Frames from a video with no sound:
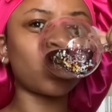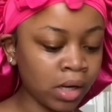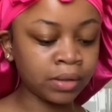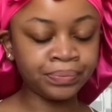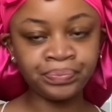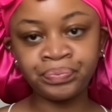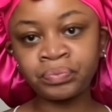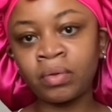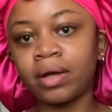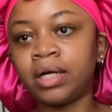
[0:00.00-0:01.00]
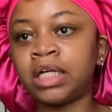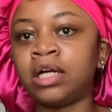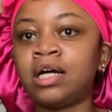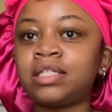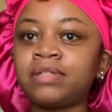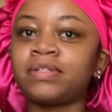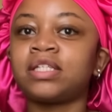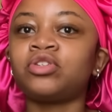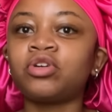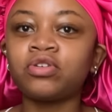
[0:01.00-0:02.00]
A glass of
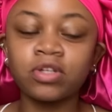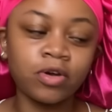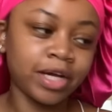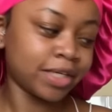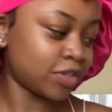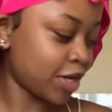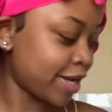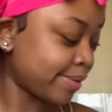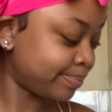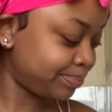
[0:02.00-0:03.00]
citrus soda a day